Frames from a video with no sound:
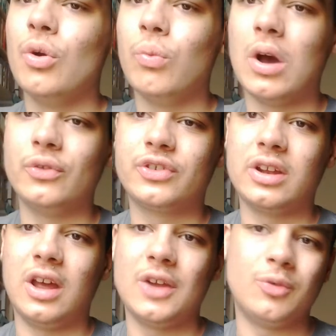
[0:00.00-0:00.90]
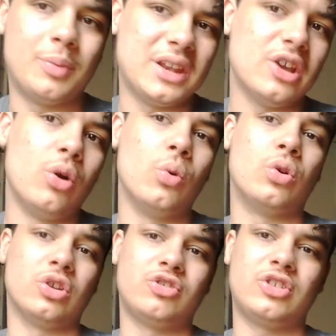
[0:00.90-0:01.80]
Worlds Collide will be the
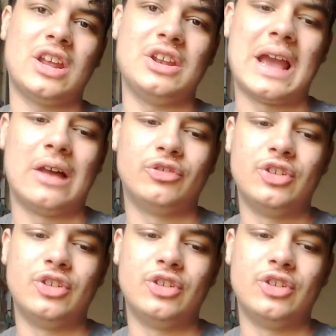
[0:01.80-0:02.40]
August In Your House,